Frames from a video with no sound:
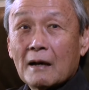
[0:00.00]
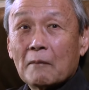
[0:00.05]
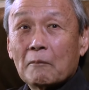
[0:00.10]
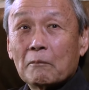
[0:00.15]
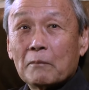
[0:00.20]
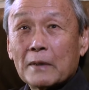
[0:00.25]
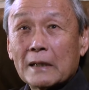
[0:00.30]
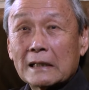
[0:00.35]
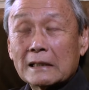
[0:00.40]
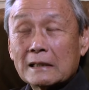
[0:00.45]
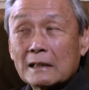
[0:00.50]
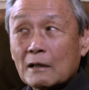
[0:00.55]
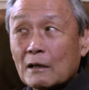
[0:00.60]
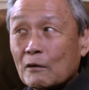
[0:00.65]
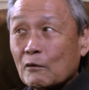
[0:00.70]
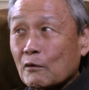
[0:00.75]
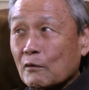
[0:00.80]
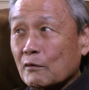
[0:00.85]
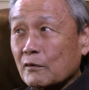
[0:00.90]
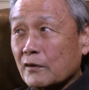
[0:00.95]
But
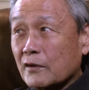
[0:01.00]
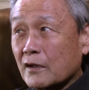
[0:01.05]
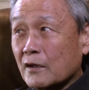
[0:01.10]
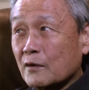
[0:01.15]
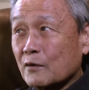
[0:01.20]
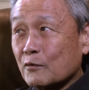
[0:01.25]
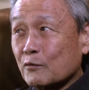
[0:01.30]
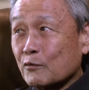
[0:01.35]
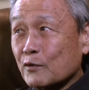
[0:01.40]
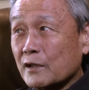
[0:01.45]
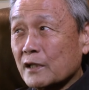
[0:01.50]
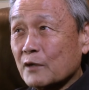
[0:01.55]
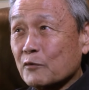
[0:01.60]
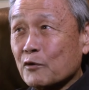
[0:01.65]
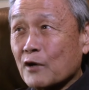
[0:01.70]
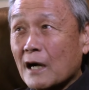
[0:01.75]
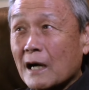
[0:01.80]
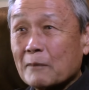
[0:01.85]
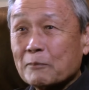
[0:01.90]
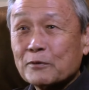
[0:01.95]
when there
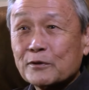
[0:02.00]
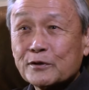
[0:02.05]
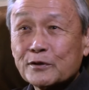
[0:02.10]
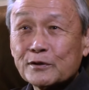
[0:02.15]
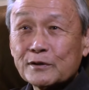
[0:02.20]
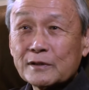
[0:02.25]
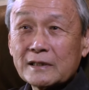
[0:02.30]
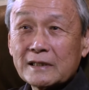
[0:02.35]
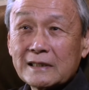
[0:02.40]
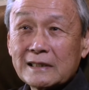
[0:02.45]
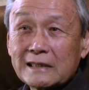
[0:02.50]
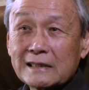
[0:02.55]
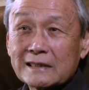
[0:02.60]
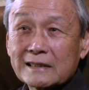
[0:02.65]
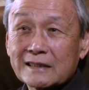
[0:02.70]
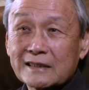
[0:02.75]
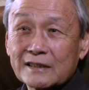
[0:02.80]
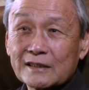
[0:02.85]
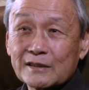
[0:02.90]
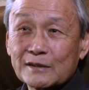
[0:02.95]
were
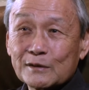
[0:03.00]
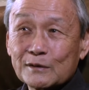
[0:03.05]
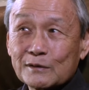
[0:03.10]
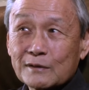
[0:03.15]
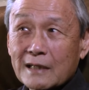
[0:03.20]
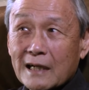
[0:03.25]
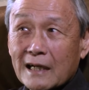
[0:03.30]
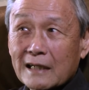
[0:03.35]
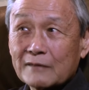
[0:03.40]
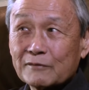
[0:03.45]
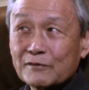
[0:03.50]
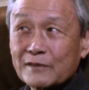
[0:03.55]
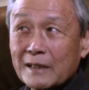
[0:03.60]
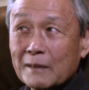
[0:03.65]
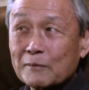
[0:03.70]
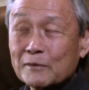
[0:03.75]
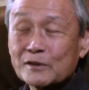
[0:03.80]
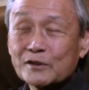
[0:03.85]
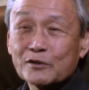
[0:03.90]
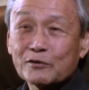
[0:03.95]
opportunities to kind of
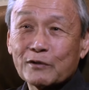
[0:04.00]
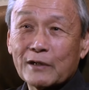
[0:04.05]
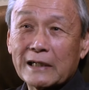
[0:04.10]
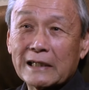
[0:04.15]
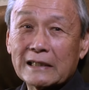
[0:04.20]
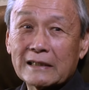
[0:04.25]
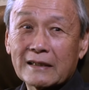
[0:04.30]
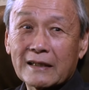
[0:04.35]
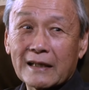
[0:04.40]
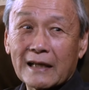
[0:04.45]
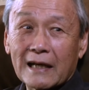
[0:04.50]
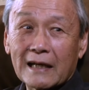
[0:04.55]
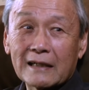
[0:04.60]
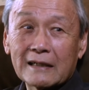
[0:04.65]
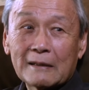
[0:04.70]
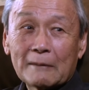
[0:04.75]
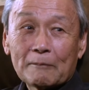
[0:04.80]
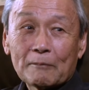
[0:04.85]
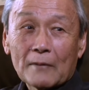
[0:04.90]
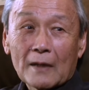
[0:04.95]
demonstrate that
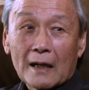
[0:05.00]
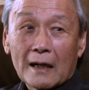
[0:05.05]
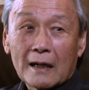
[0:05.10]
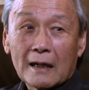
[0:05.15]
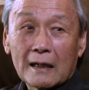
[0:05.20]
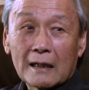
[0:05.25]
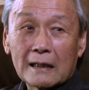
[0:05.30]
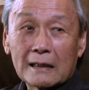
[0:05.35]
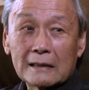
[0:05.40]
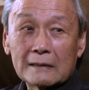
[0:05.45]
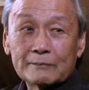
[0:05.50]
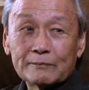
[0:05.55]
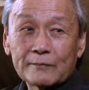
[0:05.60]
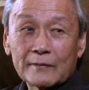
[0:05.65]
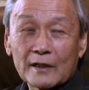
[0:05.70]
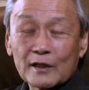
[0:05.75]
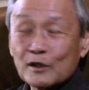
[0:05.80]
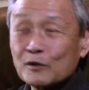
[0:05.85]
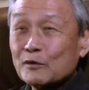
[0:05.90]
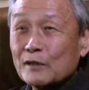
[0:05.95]

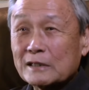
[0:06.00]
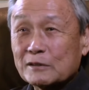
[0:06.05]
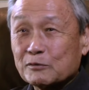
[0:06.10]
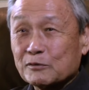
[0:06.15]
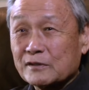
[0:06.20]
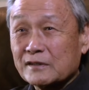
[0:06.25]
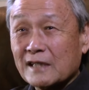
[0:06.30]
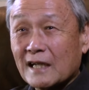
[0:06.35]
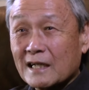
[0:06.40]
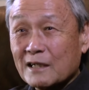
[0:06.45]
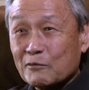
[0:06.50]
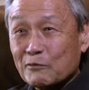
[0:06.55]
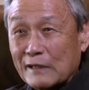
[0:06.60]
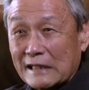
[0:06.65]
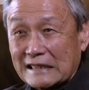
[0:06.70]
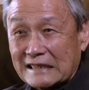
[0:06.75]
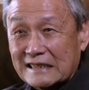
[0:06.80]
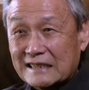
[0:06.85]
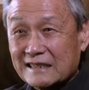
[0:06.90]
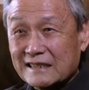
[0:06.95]
the U.S. was not a
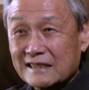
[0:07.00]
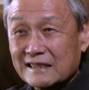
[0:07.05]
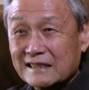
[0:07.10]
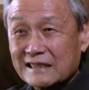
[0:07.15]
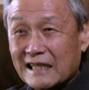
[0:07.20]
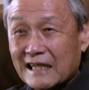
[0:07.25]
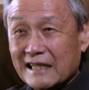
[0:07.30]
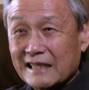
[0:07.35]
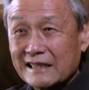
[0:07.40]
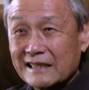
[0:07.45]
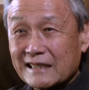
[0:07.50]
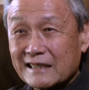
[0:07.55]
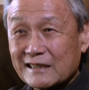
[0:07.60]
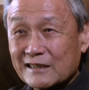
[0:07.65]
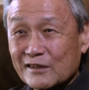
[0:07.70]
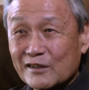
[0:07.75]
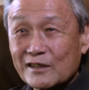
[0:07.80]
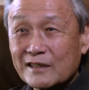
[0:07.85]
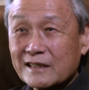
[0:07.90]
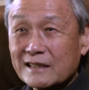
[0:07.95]
racist society,
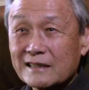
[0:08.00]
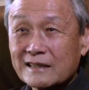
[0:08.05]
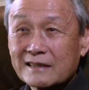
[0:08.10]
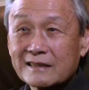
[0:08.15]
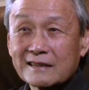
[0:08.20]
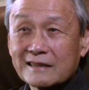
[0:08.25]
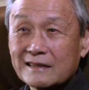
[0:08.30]
because look at